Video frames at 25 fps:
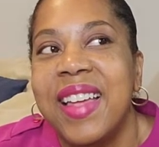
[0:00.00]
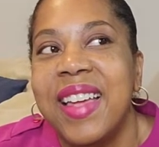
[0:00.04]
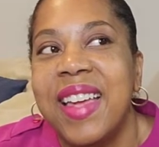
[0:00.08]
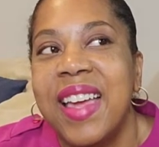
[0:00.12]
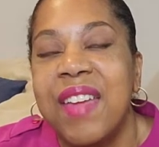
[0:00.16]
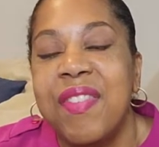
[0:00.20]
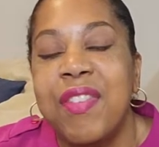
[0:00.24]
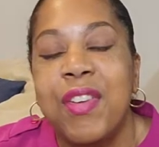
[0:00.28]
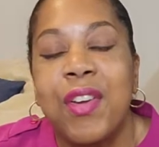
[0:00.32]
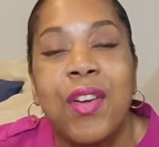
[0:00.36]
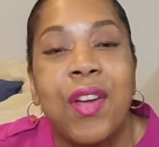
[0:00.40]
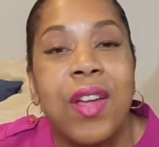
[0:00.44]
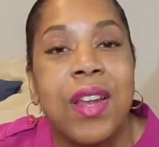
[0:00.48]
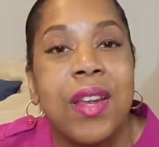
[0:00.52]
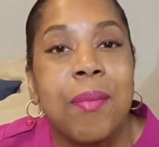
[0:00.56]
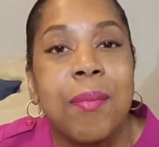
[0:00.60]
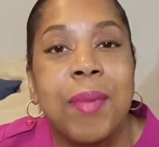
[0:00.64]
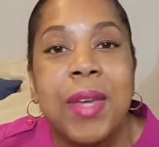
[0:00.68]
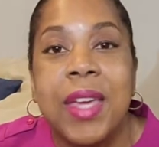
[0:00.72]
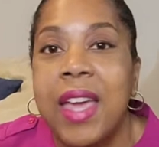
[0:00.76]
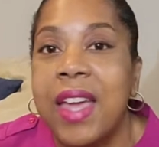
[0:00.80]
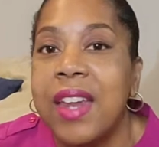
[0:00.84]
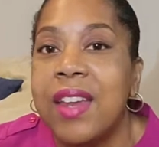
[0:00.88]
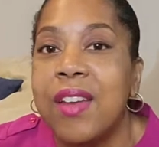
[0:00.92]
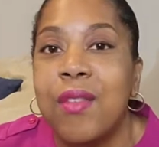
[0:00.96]
if you're going to
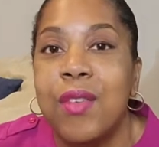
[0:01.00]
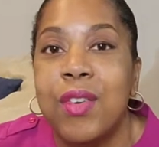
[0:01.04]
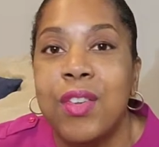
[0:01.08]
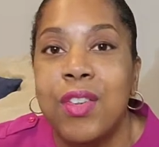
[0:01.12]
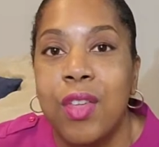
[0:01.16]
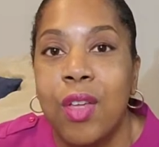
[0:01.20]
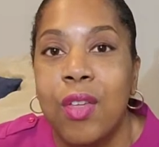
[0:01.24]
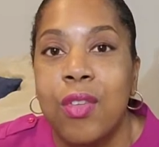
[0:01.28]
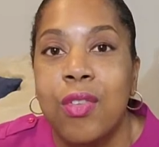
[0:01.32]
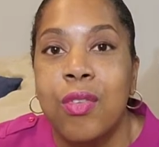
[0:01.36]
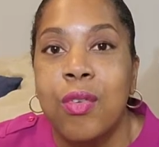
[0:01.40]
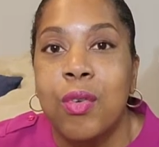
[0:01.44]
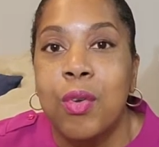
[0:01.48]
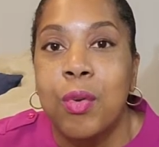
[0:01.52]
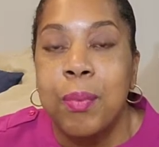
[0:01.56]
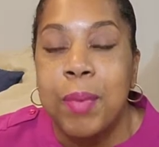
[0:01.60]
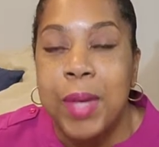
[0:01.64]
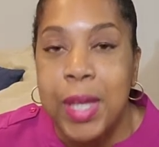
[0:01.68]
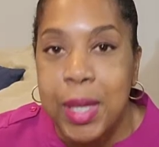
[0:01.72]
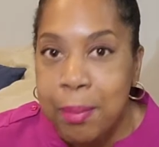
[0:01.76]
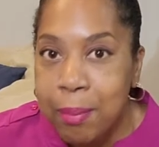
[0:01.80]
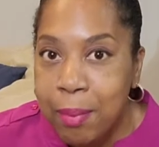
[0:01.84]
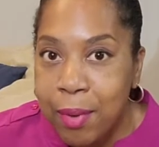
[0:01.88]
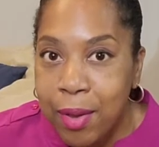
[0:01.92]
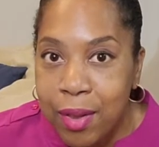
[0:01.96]
be getting results through
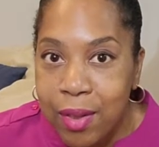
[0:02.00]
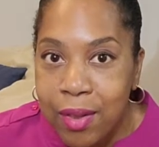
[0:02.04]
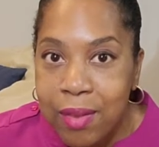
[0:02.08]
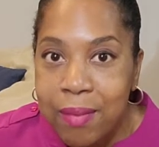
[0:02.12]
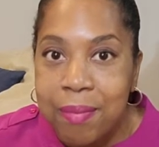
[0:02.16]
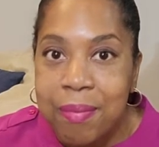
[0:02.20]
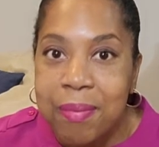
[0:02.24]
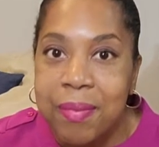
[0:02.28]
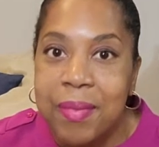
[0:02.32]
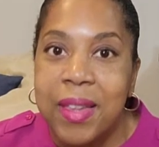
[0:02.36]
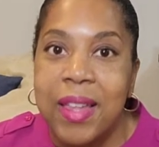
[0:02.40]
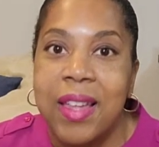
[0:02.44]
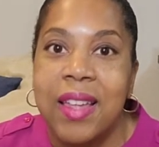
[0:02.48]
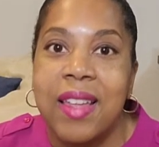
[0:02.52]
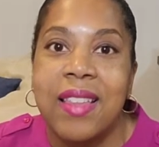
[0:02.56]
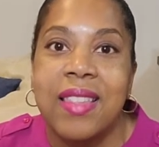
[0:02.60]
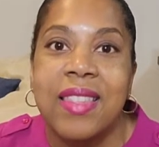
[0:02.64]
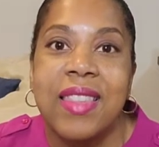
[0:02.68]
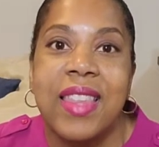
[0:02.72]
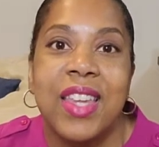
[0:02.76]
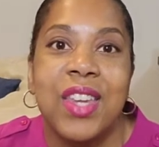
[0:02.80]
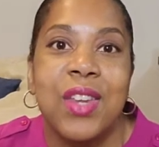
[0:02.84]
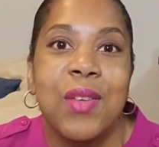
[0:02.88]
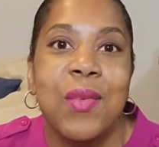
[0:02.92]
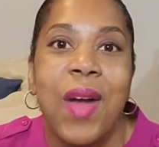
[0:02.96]
people,
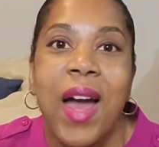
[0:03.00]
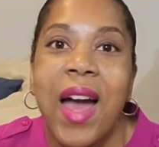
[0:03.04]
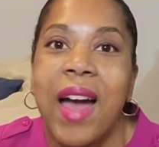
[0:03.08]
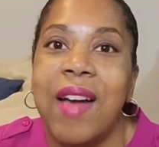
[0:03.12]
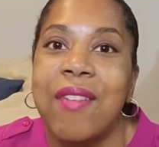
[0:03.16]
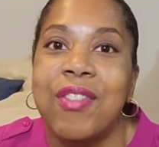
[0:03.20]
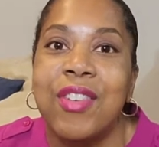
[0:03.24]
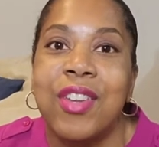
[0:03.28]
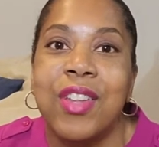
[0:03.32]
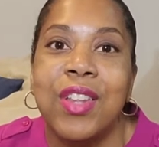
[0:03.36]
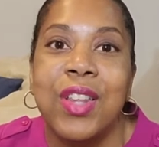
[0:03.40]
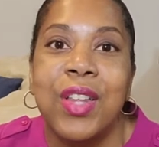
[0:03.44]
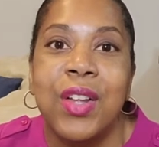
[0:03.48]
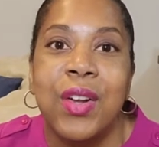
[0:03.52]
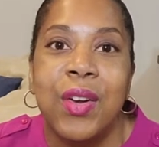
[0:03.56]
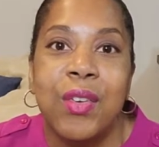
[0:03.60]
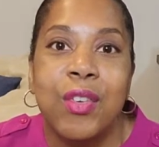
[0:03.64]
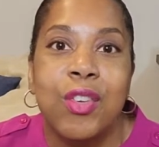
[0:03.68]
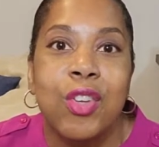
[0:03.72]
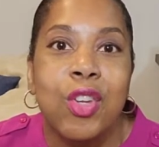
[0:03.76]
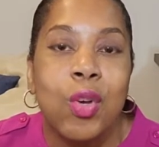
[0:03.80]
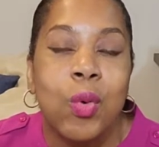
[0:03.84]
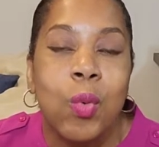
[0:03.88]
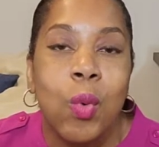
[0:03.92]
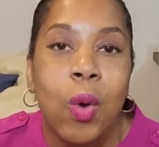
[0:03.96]
then you have to learn
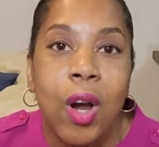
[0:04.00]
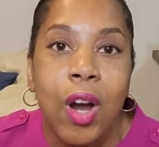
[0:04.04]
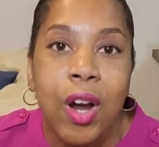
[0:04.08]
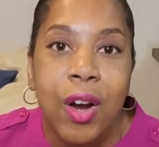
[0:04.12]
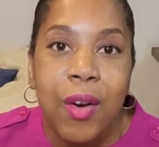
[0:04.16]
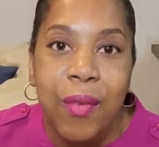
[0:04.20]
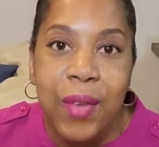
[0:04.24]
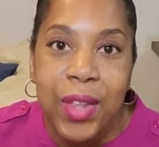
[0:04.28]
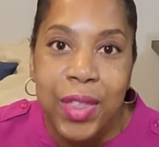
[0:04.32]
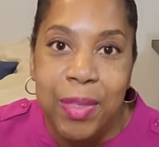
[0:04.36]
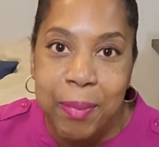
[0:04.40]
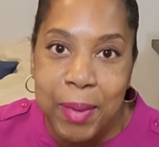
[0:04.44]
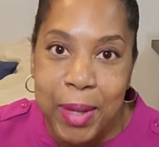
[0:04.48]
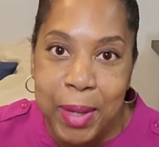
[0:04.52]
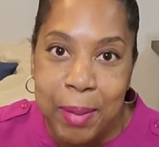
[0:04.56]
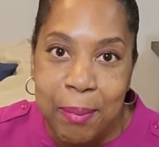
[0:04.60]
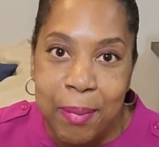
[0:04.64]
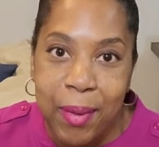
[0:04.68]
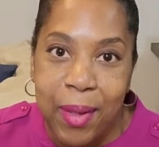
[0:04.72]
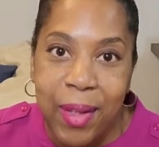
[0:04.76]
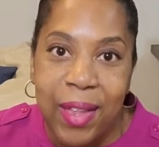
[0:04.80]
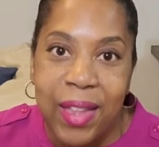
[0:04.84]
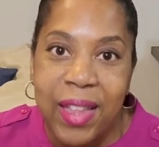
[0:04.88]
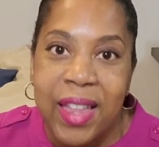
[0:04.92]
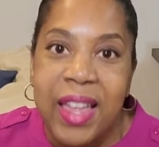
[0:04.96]
to work with
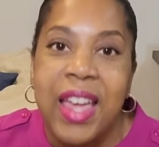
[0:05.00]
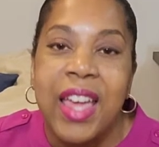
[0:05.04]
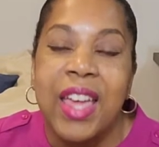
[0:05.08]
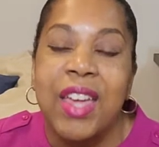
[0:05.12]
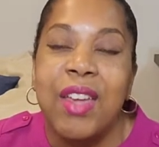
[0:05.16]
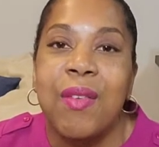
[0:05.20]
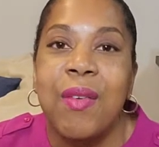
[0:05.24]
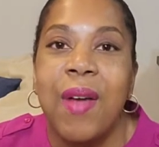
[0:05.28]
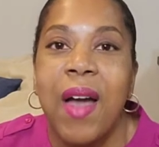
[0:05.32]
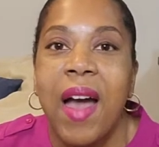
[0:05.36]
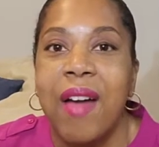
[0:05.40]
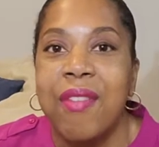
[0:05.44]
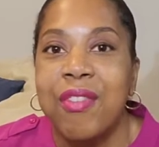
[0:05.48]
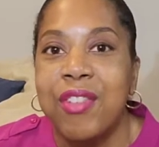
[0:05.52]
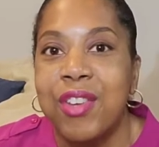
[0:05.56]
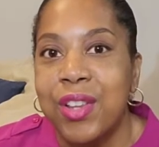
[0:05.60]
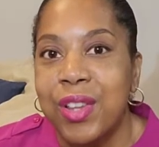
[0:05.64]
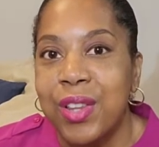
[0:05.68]
people. You have to